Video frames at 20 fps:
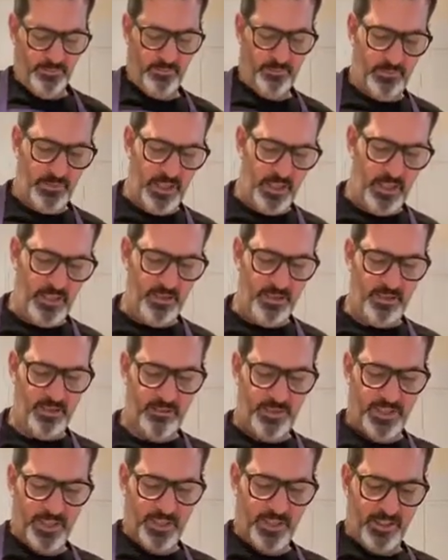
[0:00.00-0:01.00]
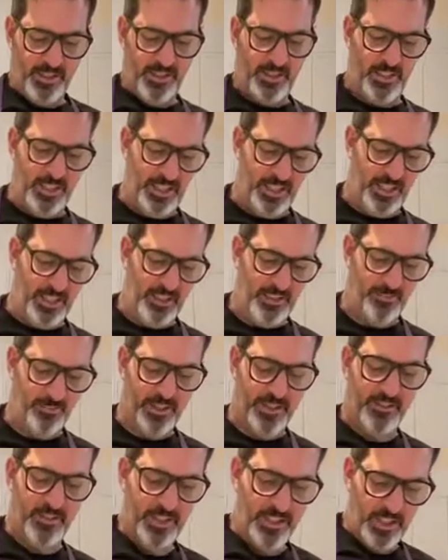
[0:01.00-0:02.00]
Okay, so I'm starting to get a little bit
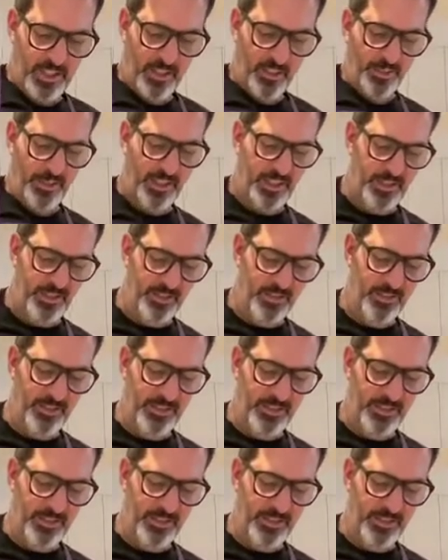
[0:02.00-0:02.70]
of a dough here.